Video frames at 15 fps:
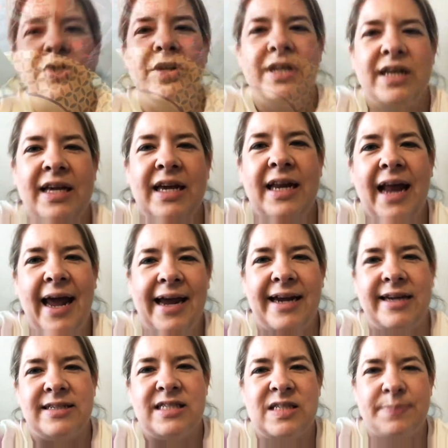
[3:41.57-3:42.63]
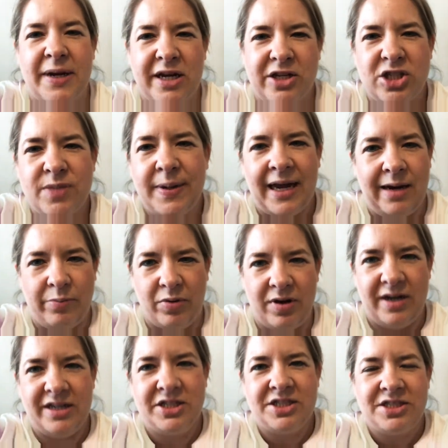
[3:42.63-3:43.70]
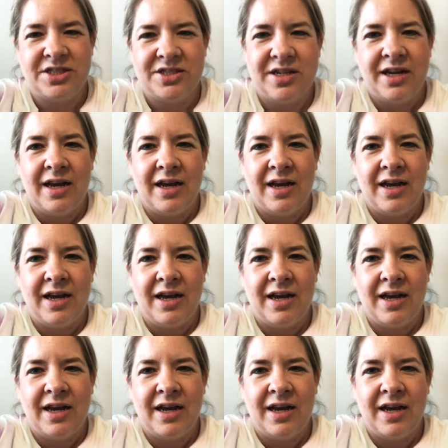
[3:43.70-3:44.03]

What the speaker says: need a sponge paintbrush.